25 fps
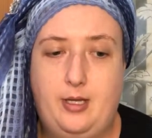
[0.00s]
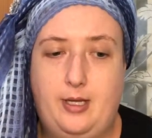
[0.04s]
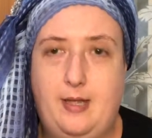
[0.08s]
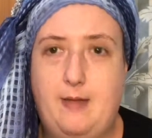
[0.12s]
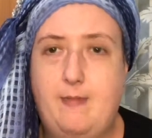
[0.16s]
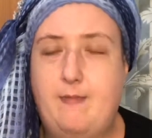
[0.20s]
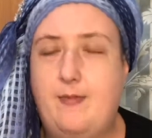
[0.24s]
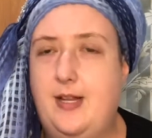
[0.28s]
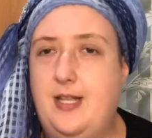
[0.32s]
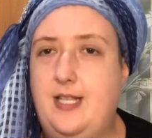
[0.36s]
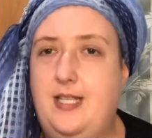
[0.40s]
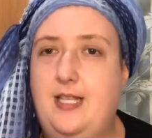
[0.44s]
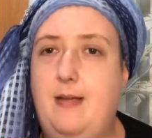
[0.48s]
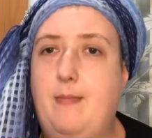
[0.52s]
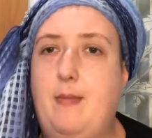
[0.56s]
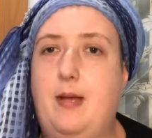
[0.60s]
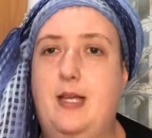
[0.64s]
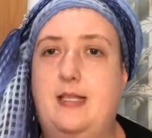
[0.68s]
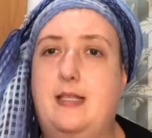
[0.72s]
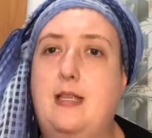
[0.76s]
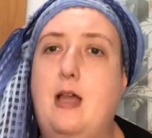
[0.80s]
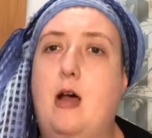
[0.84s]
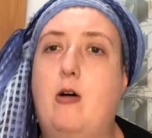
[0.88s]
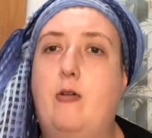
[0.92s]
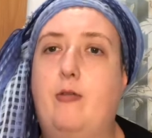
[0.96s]
convincing
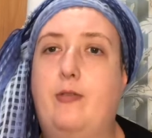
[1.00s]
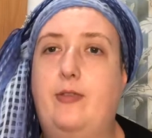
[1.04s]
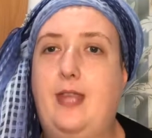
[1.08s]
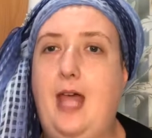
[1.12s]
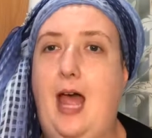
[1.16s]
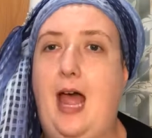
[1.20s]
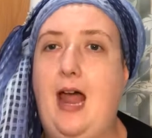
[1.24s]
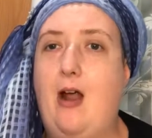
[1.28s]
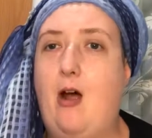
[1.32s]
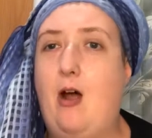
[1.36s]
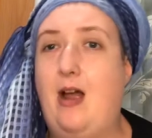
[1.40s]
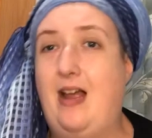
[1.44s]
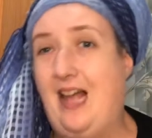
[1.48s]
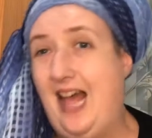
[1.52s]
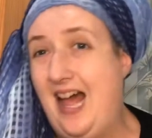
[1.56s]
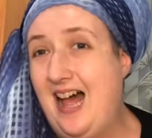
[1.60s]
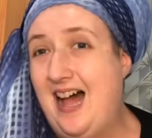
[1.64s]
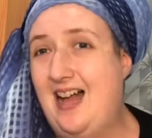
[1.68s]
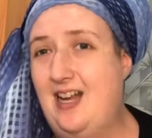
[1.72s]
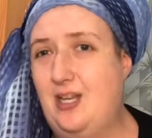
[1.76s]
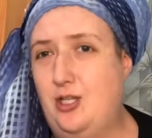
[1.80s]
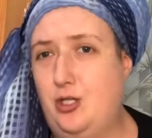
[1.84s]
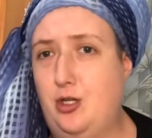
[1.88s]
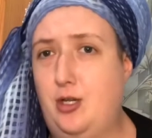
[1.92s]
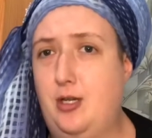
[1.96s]
myself that I
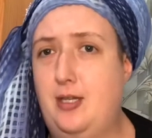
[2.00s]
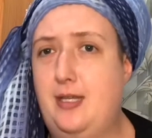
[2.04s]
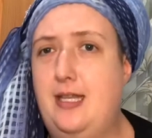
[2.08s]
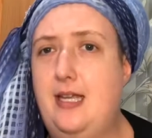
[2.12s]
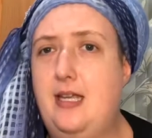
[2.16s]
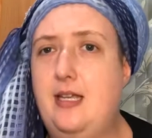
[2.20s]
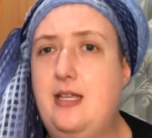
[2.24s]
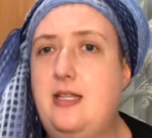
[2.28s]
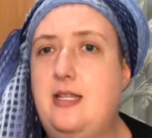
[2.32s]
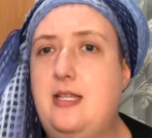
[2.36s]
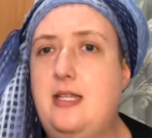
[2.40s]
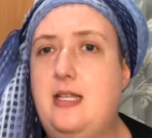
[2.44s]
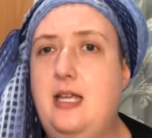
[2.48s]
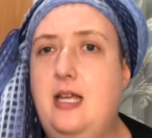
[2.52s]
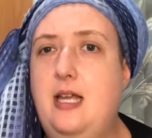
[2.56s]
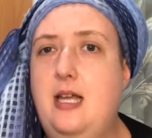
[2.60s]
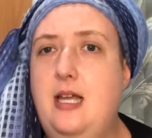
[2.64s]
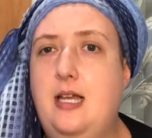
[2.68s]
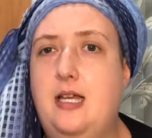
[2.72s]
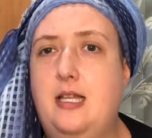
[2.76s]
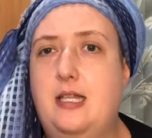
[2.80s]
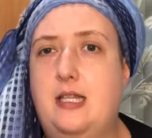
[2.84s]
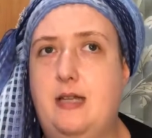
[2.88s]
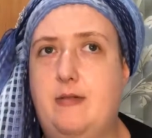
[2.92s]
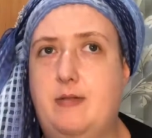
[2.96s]
can't do this.
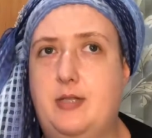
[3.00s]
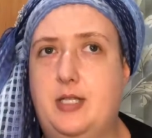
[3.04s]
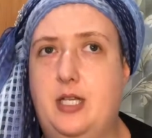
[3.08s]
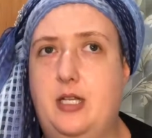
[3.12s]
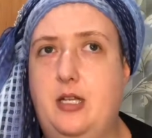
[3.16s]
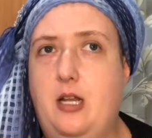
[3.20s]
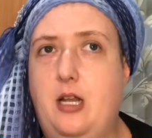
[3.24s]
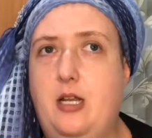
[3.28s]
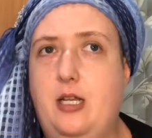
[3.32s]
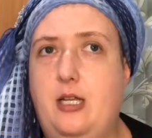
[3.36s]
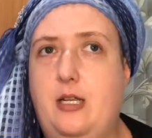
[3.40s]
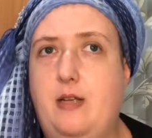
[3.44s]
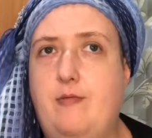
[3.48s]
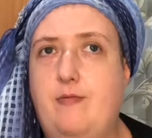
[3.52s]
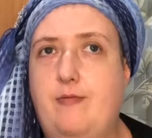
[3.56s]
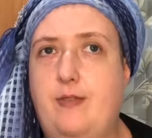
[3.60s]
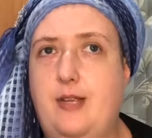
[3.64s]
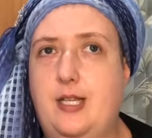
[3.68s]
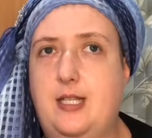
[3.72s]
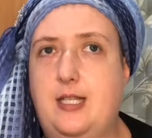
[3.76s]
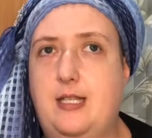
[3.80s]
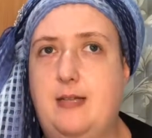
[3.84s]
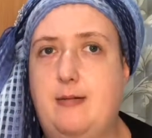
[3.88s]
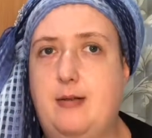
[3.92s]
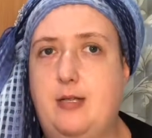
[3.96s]
There was a lot of
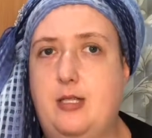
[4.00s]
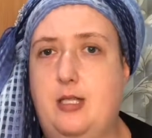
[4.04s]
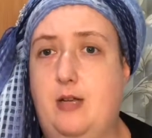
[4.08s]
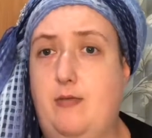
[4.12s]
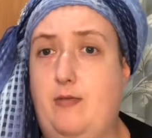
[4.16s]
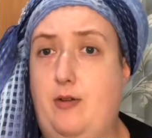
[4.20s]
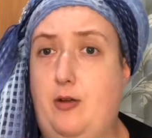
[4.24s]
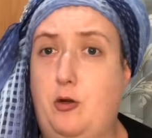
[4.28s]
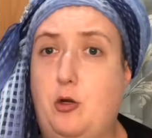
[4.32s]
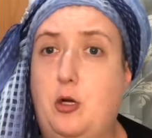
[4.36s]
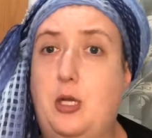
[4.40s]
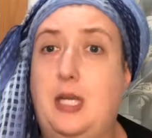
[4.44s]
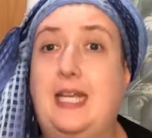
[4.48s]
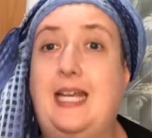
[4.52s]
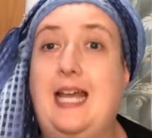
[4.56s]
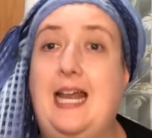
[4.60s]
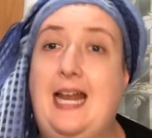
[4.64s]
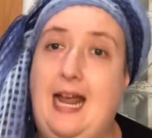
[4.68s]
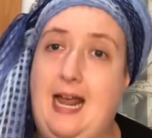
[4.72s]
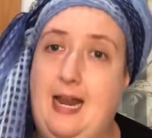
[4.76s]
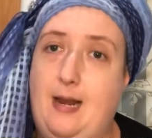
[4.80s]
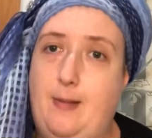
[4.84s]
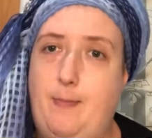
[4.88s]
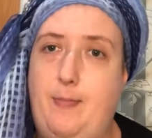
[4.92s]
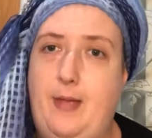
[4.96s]
convincing myself I couldn't
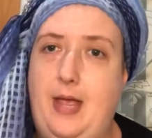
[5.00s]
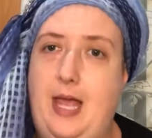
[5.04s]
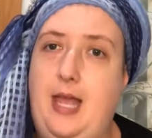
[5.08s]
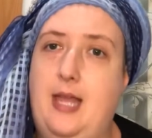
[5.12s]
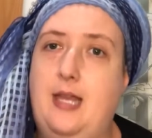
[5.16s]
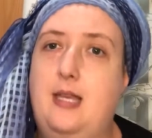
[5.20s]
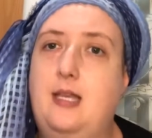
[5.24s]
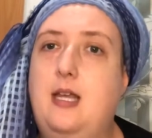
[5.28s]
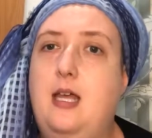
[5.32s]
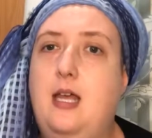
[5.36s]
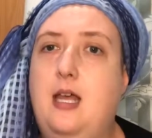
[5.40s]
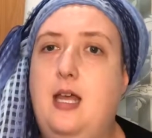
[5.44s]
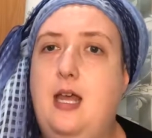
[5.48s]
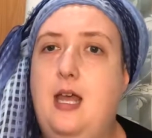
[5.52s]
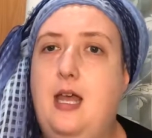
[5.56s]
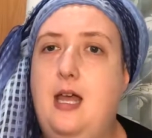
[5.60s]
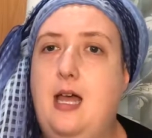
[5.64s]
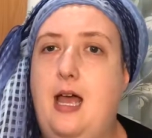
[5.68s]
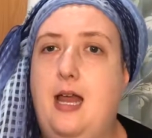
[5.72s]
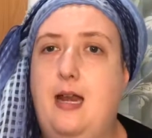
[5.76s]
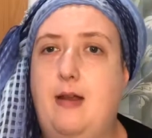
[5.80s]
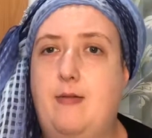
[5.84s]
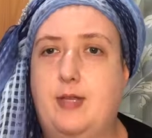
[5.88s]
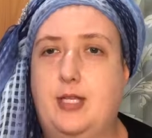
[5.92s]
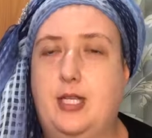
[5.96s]
get out of bed.
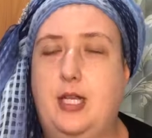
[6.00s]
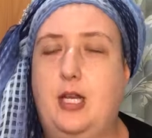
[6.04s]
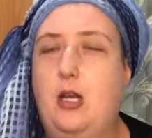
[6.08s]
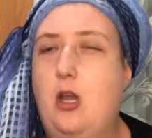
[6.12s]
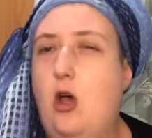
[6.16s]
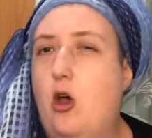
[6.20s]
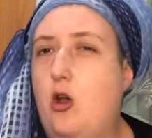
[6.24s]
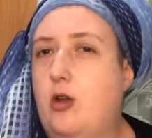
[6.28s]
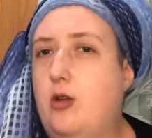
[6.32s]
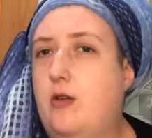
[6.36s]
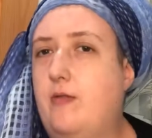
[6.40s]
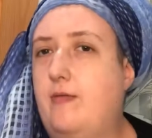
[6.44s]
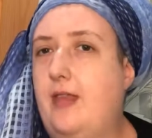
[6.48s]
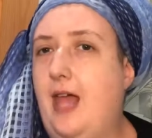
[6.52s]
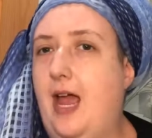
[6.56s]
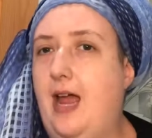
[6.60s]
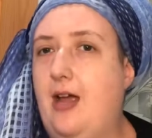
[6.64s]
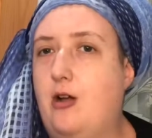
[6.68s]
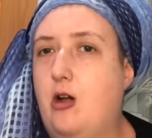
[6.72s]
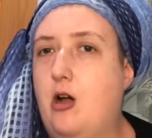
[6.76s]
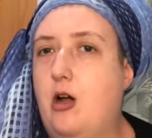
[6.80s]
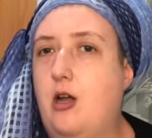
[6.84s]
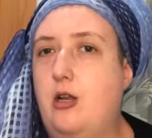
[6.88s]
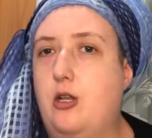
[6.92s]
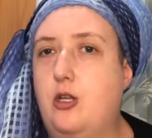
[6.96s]
And there was a lot of
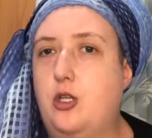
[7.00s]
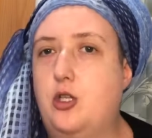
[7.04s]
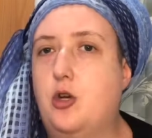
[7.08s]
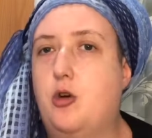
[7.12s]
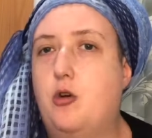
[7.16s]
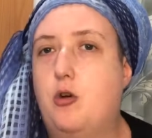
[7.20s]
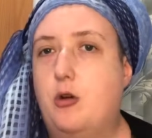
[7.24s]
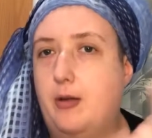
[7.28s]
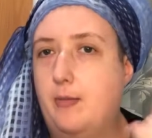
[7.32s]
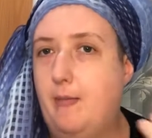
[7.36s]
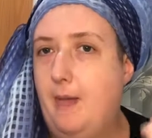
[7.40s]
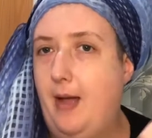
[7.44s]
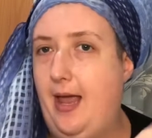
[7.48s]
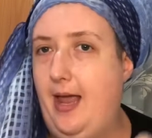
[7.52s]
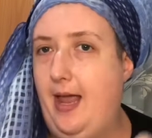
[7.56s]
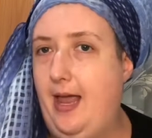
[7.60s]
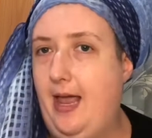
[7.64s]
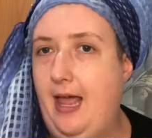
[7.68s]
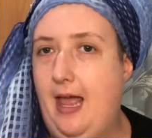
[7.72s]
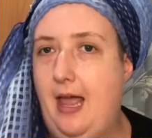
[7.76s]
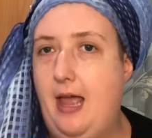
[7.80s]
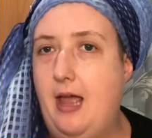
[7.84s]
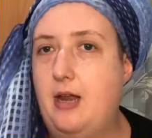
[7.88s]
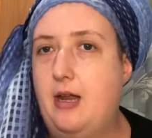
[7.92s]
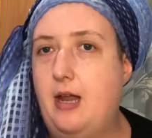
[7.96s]
that kind of talk in my
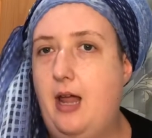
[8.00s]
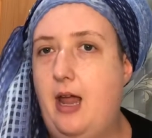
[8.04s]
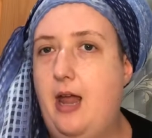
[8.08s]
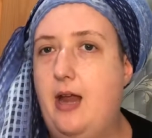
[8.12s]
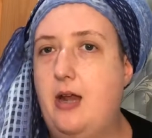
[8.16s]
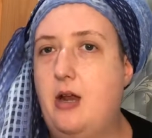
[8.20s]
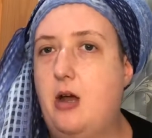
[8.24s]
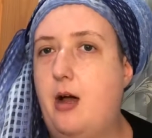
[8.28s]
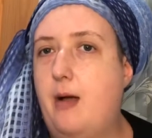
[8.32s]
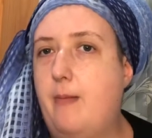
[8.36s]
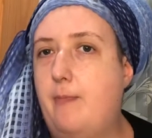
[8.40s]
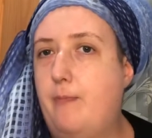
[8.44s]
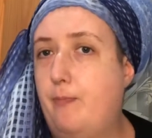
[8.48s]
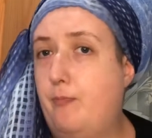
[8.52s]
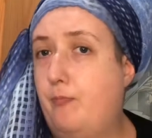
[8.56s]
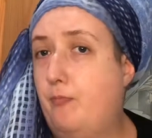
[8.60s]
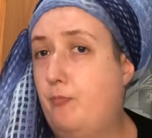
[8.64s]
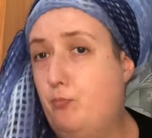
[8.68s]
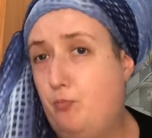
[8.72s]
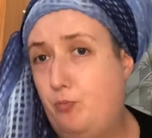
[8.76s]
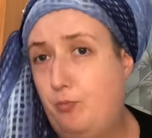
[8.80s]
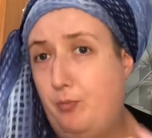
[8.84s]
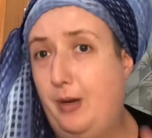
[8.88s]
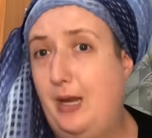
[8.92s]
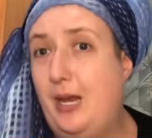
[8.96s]
head. And
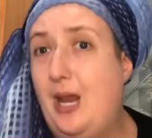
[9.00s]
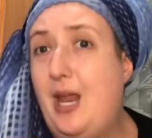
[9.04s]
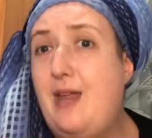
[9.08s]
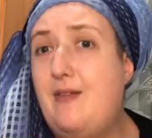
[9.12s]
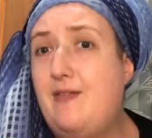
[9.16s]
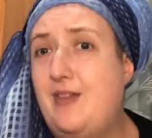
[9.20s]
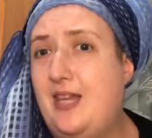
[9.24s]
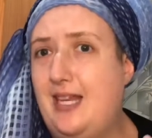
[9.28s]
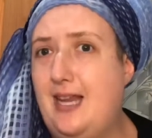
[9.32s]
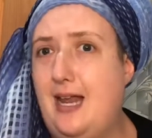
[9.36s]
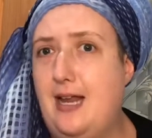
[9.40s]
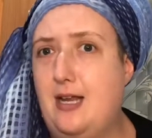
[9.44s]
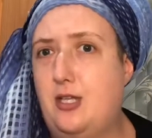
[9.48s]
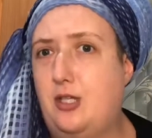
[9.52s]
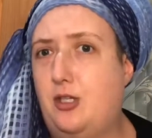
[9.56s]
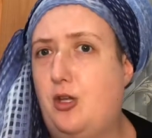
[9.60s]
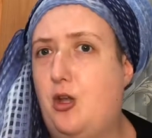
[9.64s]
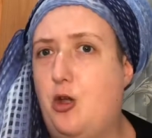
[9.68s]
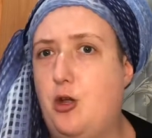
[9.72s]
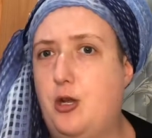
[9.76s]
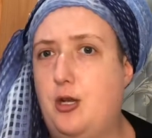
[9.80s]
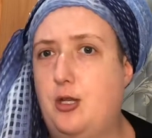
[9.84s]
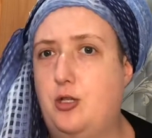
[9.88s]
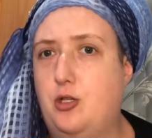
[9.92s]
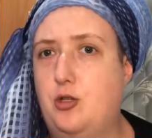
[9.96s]
I'm believing that
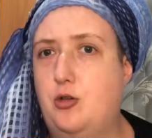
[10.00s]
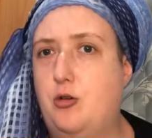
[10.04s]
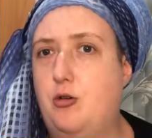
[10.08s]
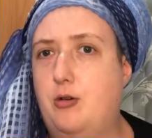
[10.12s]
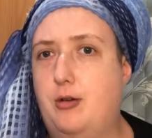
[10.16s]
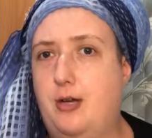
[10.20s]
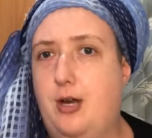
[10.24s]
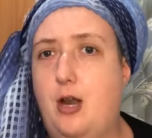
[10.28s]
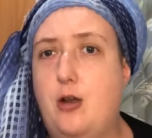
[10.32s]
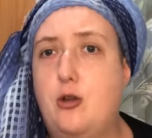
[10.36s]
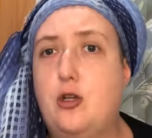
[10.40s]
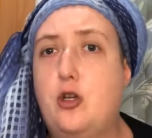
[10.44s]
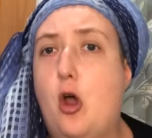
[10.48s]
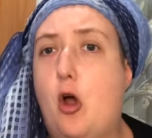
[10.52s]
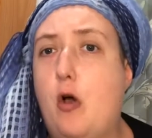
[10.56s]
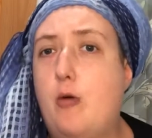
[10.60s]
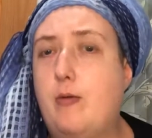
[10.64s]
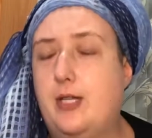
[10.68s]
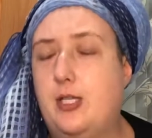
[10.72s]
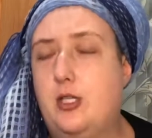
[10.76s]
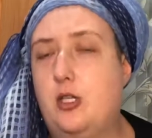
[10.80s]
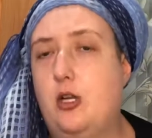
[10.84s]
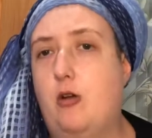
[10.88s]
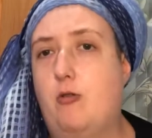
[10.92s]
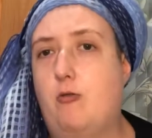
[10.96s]
kind of talk, and I know
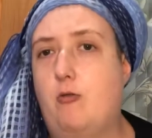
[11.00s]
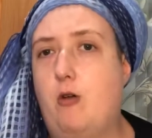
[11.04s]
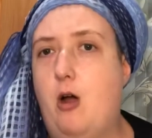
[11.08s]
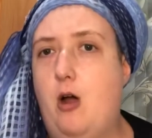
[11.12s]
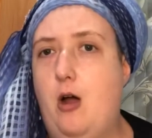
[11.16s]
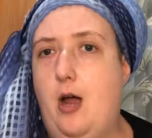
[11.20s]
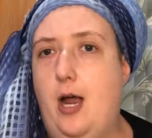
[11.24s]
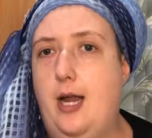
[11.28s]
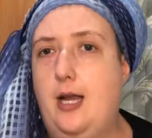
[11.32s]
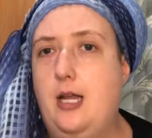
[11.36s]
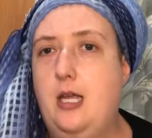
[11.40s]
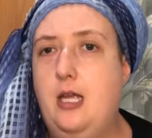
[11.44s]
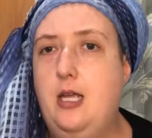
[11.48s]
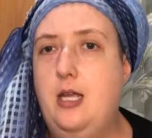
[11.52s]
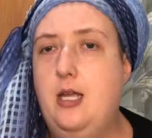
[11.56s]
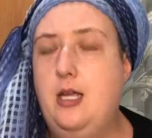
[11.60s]
it's not right.